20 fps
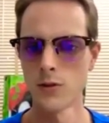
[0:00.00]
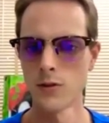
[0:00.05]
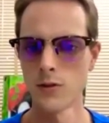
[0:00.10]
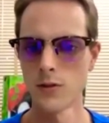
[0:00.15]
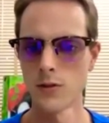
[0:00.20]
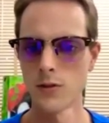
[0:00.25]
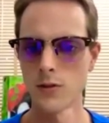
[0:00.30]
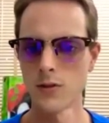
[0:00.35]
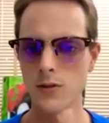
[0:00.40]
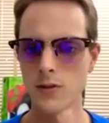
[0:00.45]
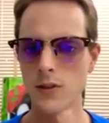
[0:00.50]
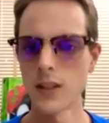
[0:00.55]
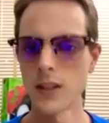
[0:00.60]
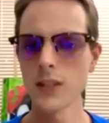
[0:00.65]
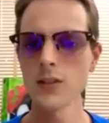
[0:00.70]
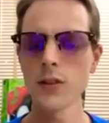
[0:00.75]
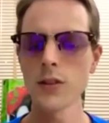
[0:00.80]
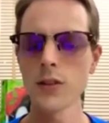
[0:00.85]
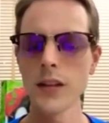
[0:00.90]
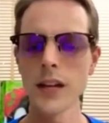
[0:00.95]
That's
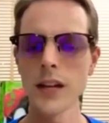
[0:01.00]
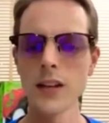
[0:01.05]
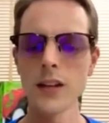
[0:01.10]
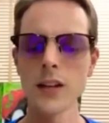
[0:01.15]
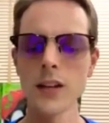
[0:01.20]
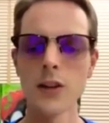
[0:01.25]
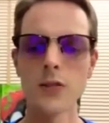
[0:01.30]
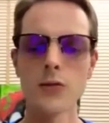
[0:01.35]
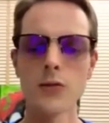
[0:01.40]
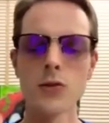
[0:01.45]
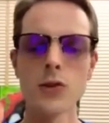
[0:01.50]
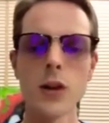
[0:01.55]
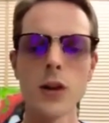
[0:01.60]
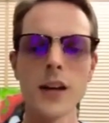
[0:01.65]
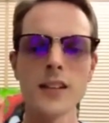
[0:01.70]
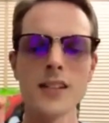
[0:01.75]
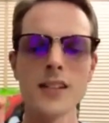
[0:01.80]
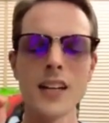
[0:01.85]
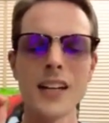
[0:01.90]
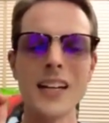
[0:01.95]
okay. Here, try say
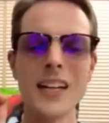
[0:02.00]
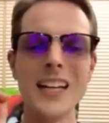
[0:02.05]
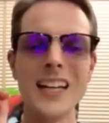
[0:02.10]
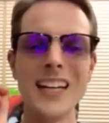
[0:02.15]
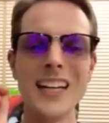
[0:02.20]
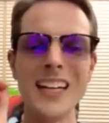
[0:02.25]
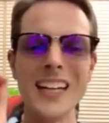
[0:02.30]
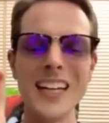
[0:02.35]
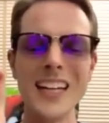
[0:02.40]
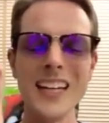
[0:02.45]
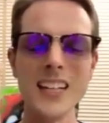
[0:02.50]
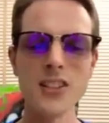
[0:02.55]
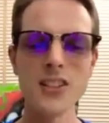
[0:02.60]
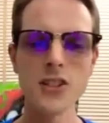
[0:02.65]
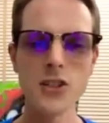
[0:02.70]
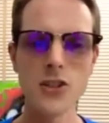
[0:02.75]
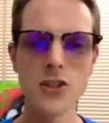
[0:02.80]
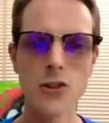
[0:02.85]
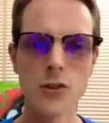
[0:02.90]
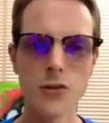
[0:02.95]

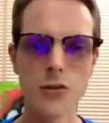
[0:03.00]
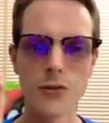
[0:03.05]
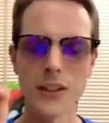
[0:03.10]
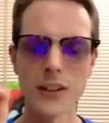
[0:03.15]
history.